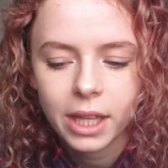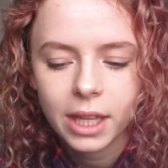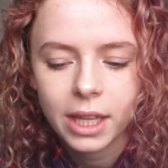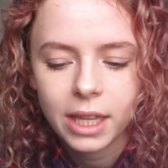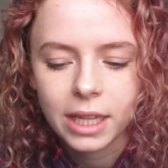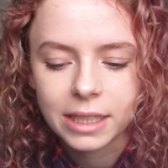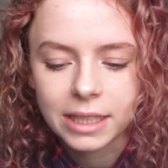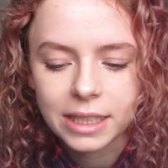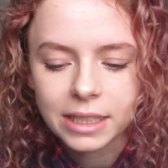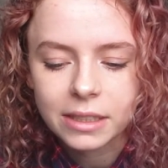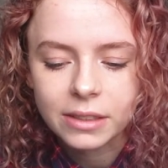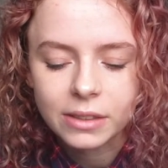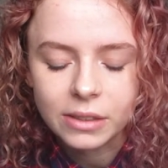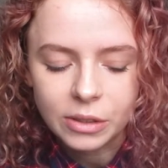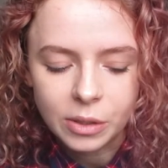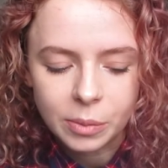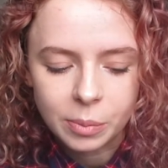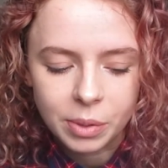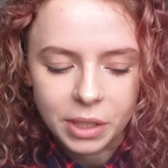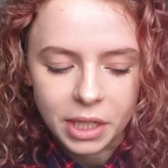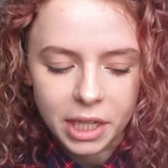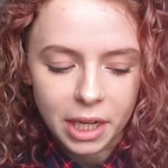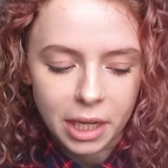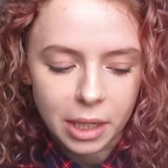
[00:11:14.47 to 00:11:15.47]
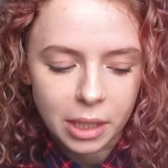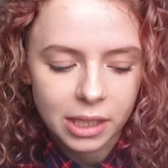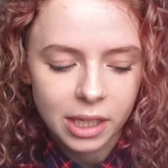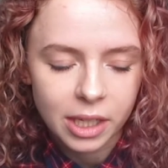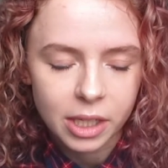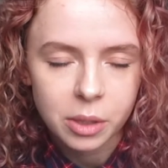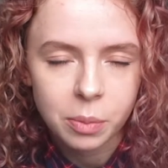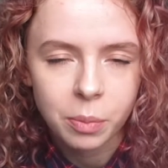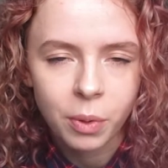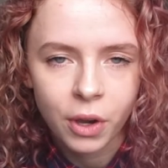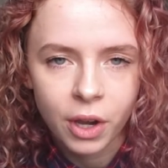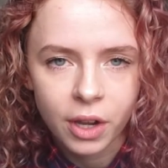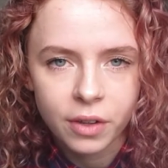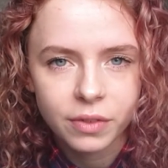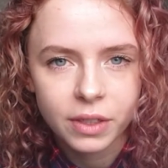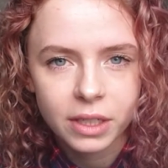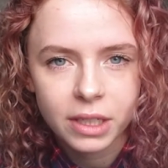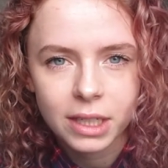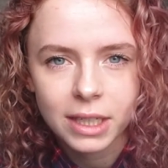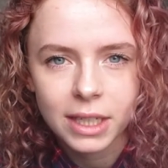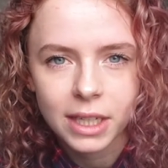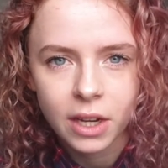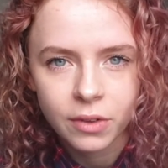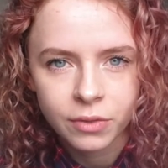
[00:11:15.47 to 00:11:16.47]
it needs to be like
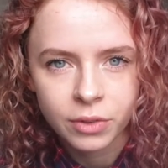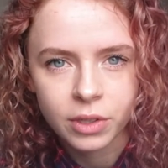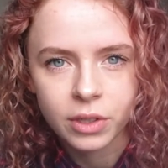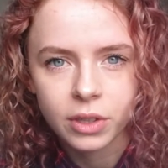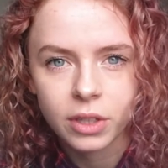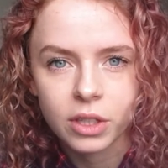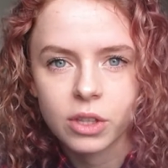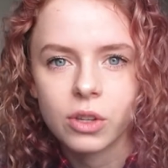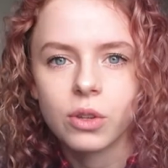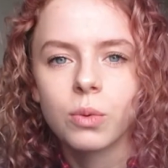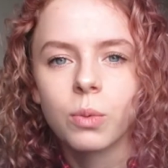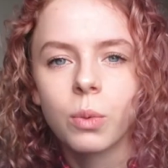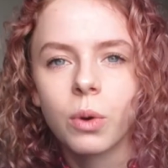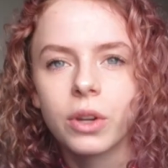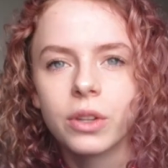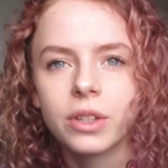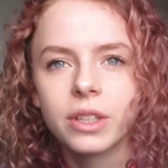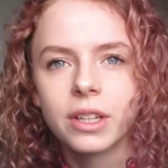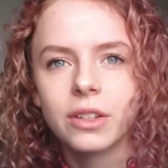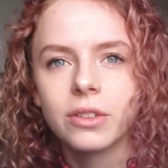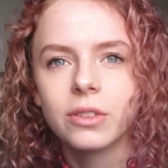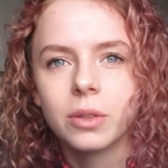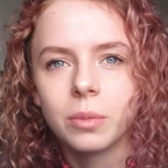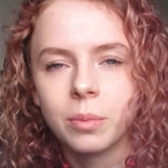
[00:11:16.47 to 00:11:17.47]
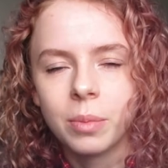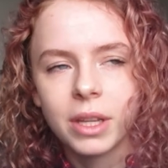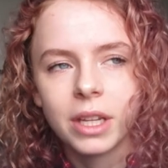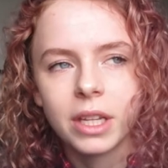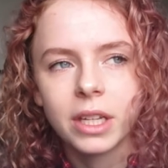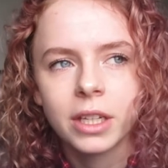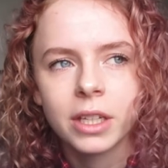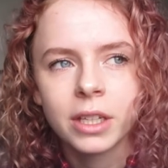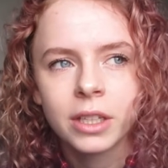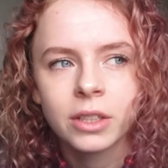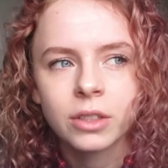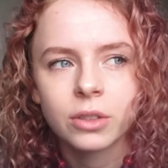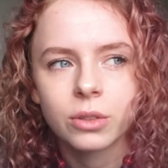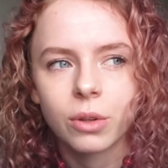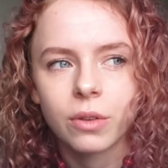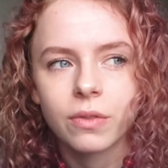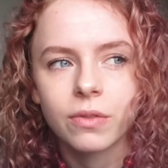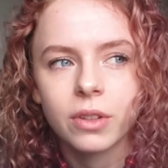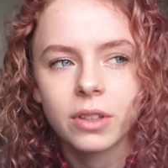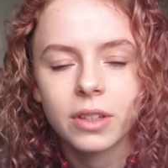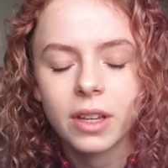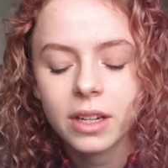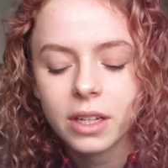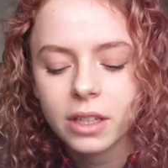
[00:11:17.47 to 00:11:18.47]
perfectly everything you want it to be so if
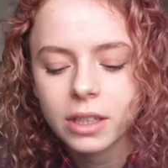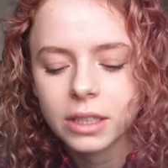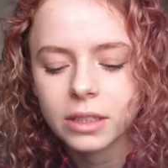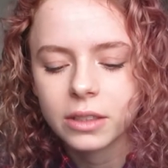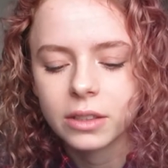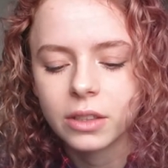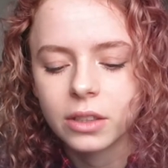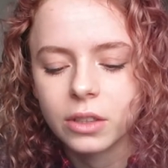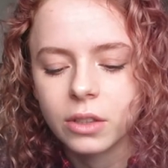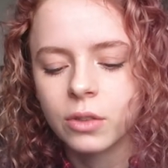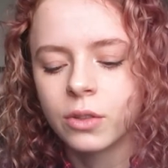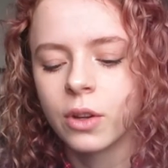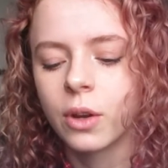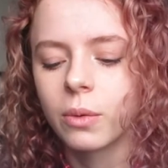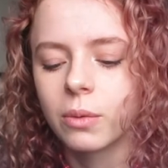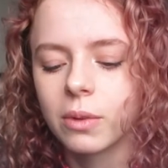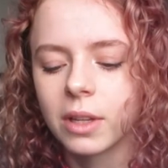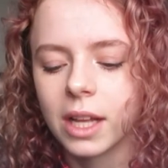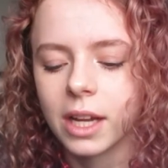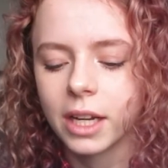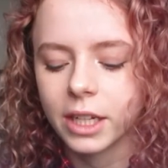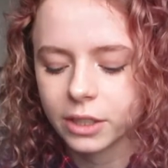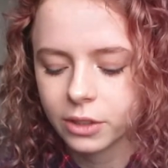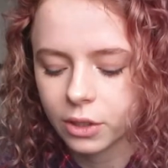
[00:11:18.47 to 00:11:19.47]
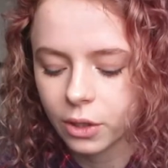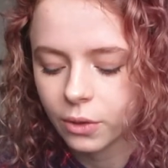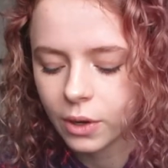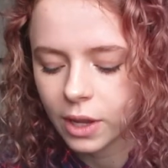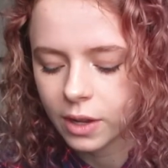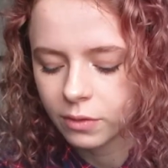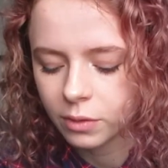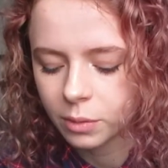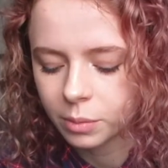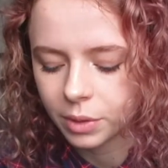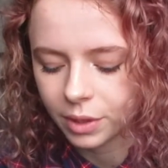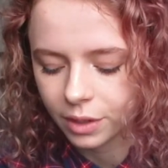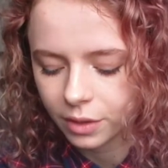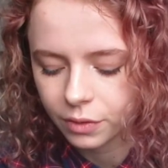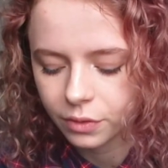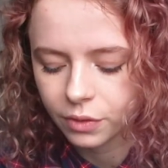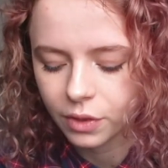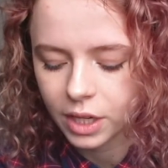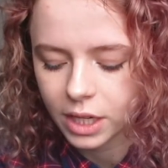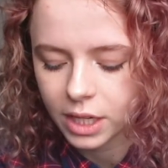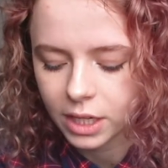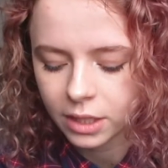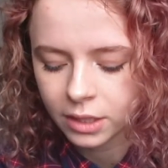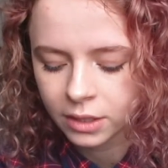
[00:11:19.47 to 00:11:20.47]
there's anything that you don't like don't ever be
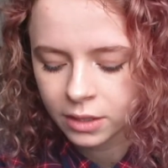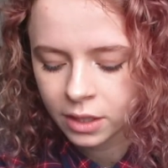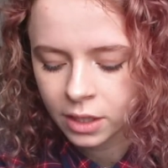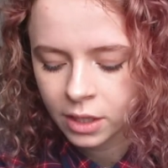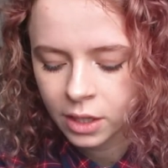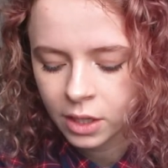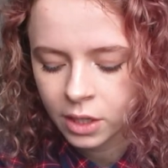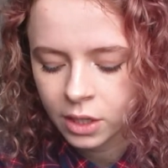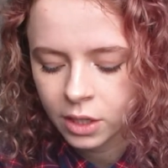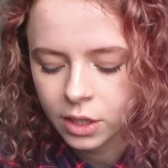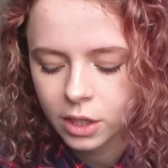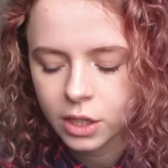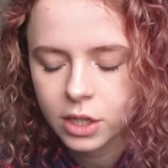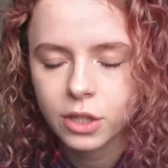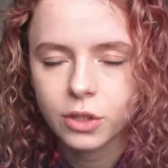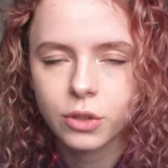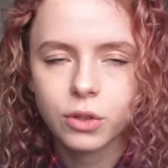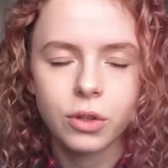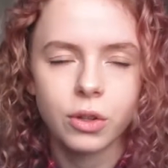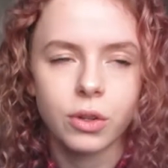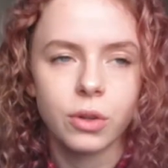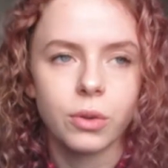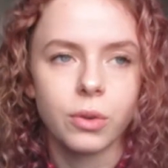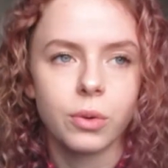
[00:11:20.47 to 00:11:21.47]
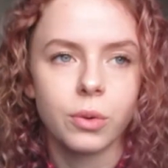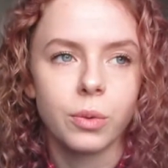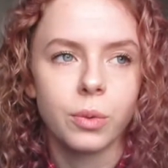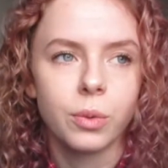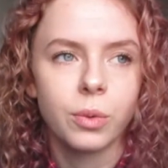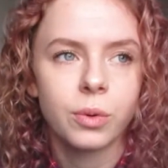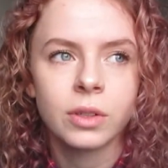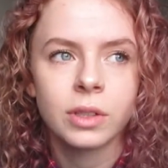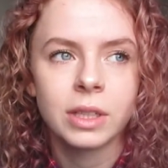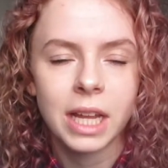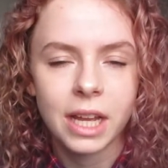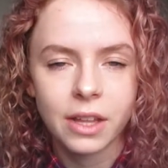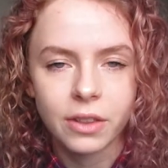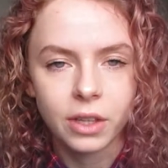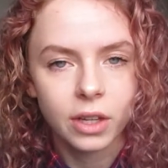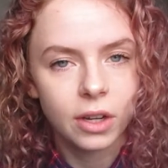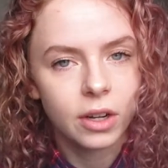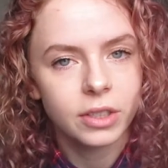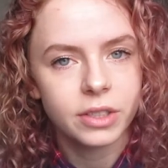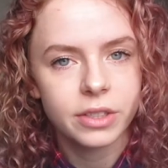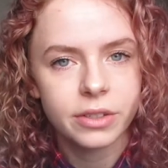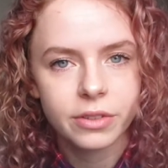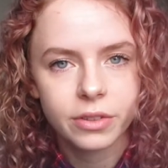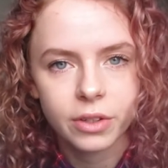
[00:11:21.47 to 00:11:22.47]
afraid to let the
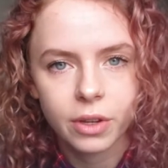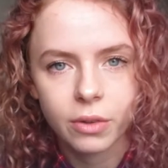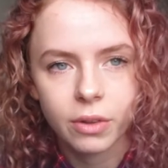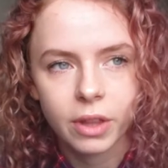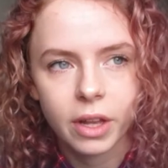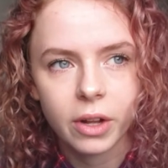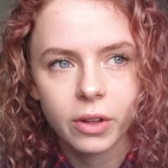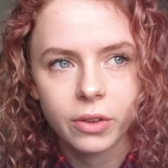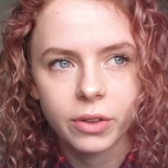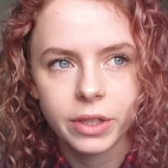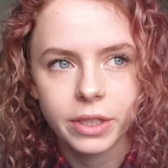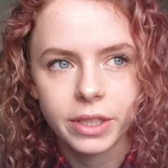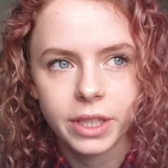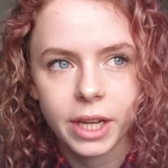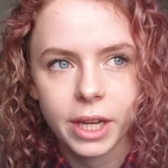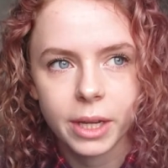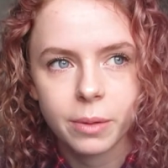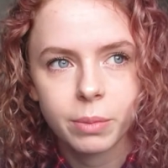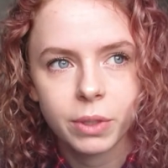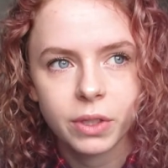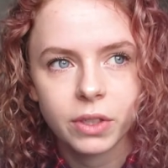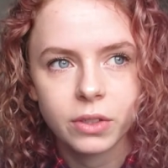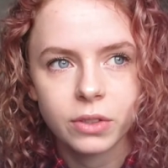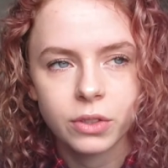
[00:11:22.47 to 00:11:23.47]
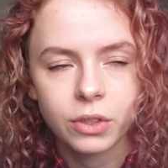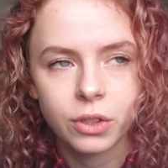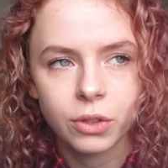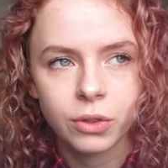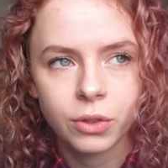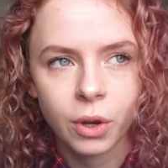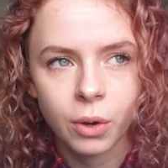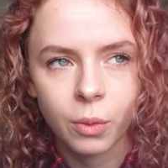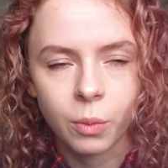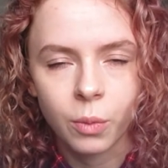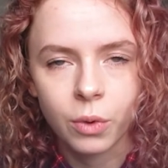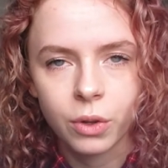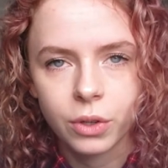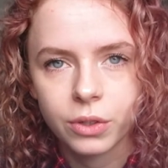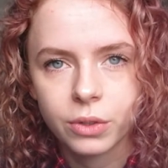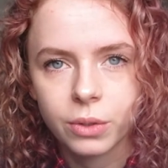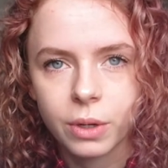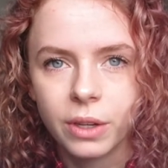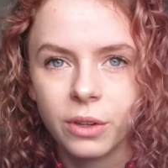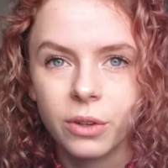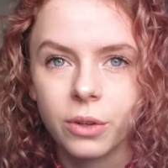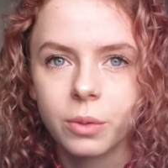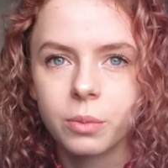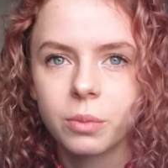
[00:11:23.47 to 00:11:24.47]
artist know that on the day because you don't want to
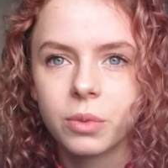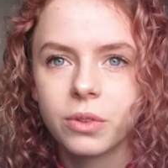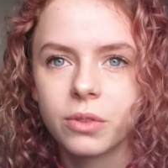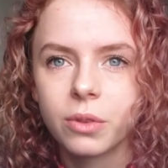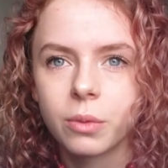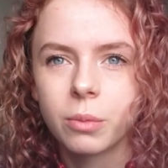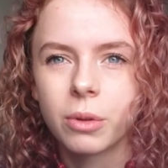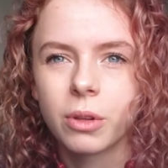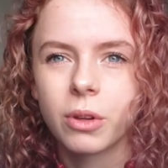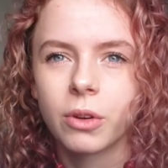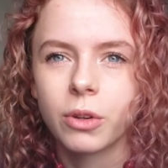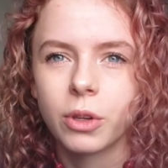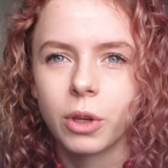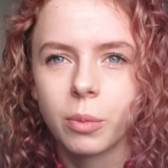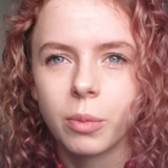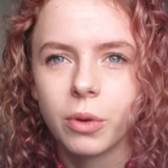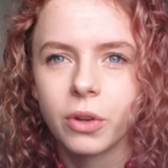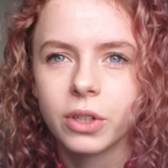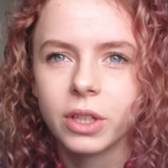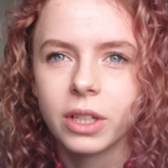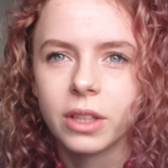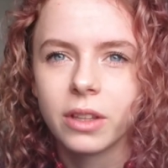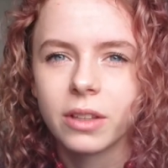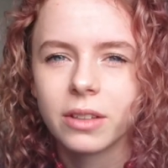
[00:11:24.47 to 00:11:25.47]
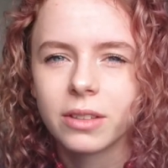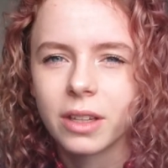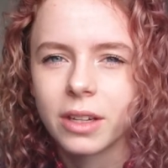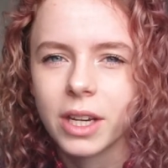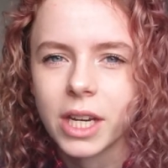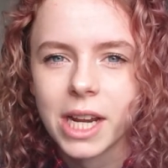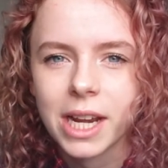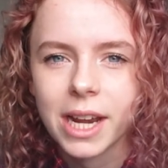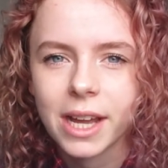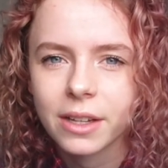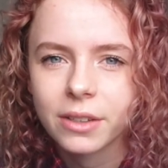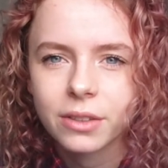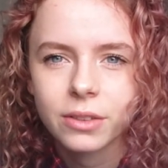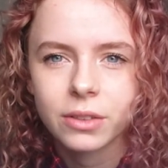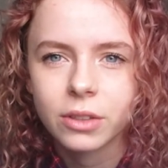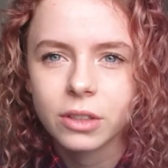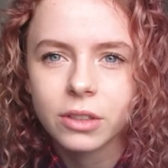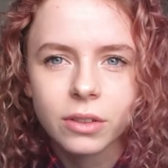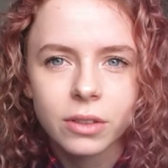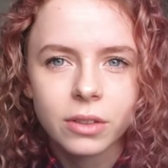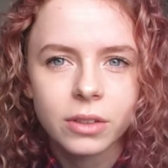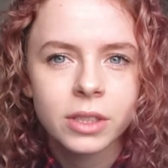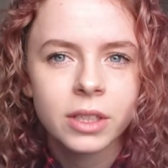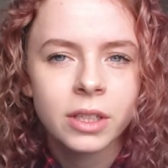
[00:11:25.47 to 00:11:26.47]
end up with something on your body that's any less
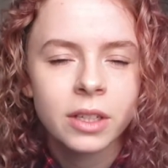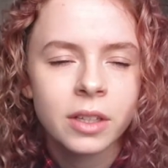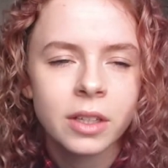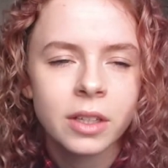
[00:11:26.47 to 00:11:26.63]
than